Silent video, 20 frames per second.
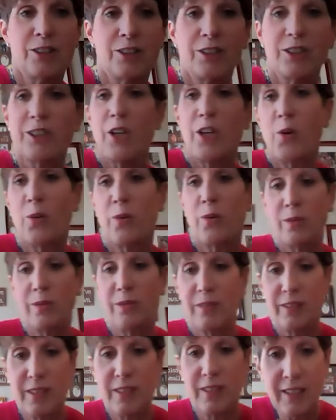So,
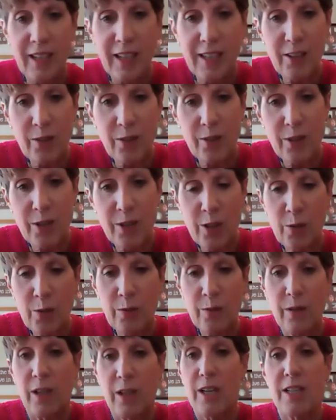and I don't know
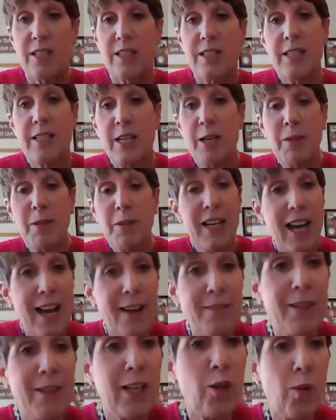if, does anybody
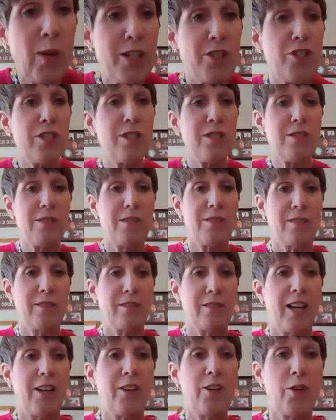have any questions?
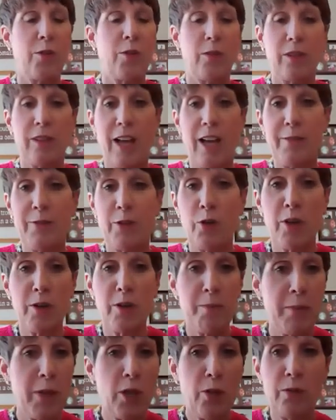I know a lot of you are
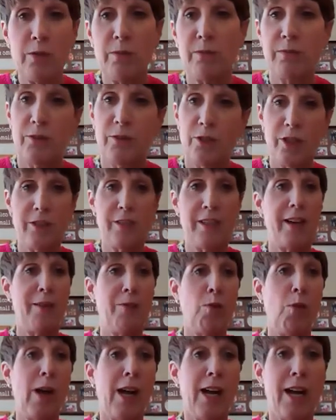on mute, just a
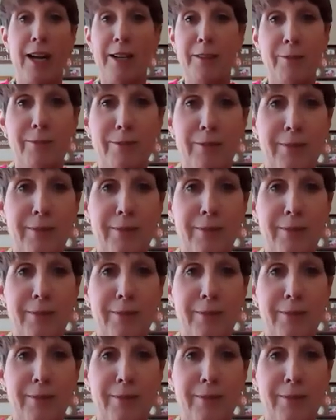FYI.